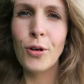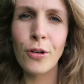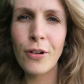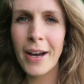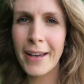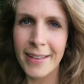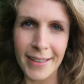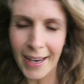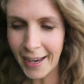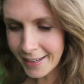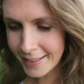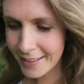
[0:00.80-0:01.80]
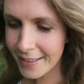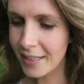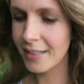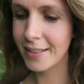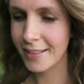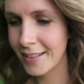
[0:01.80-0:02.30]
Alright gang,
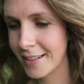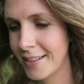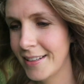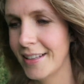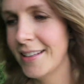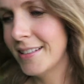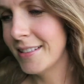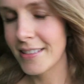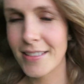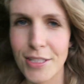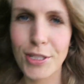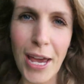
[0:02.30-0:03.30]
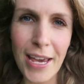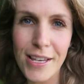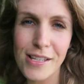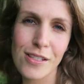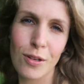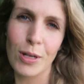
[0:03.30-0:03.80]

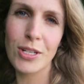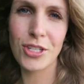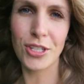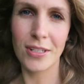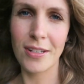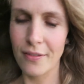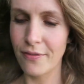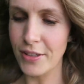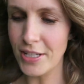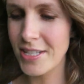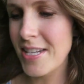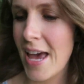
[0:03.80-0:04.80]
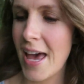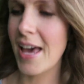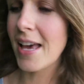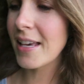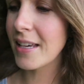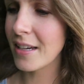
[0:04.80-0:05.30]
today's question of the
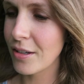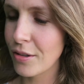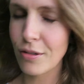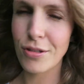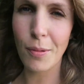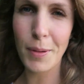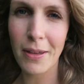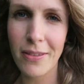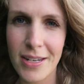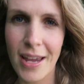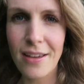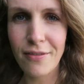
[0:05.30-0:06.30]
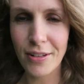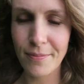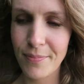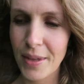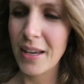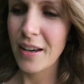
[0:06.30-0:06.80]
day, or topic of the day even,
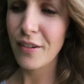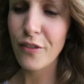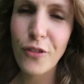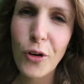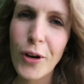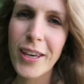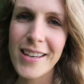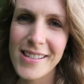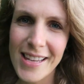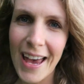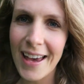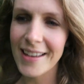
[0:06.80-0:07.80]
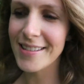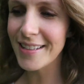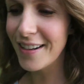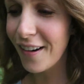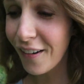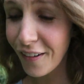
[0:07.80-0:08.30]
40 cassettes,
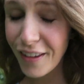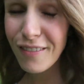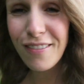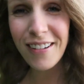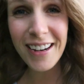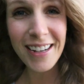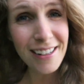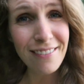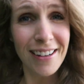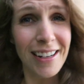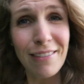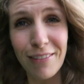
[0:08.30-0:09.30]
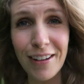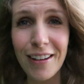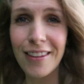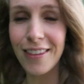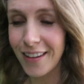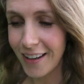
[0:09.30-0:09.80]
and are they really, really
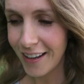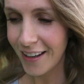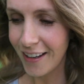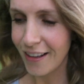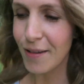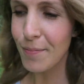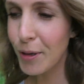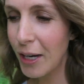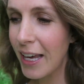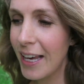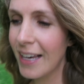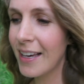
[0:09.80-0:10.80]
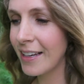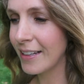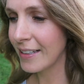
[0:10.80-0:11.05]
worth the money,